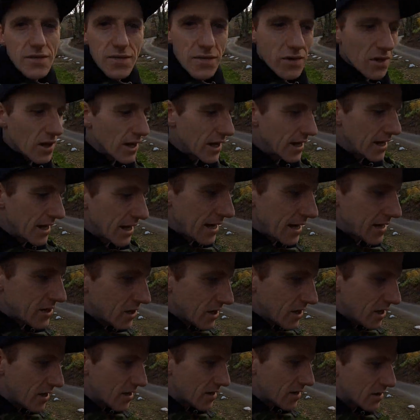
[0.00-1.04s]
of Glen Esk
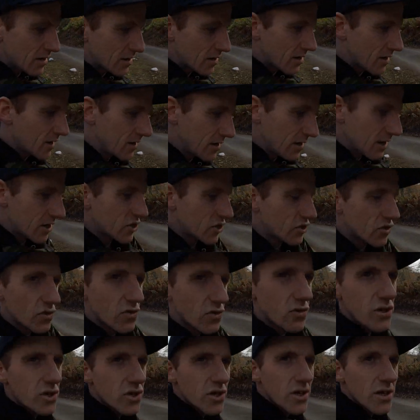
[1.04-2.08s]
here, and this
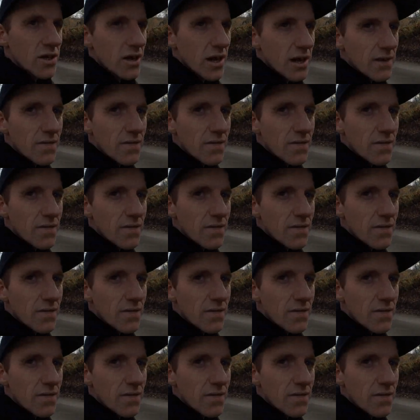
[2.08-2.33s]
road said